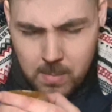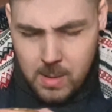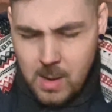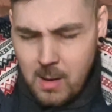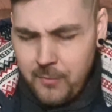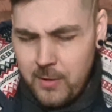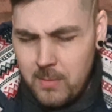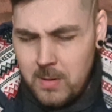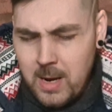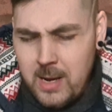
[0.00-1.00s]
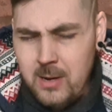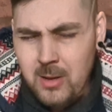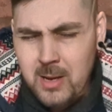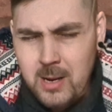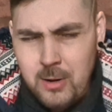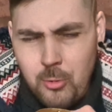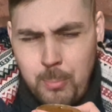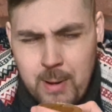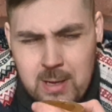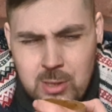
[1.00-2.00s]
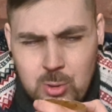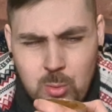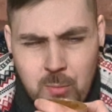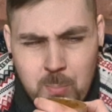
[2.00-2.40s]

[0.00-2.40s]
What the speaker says: Yeah, getting like a little bit of sort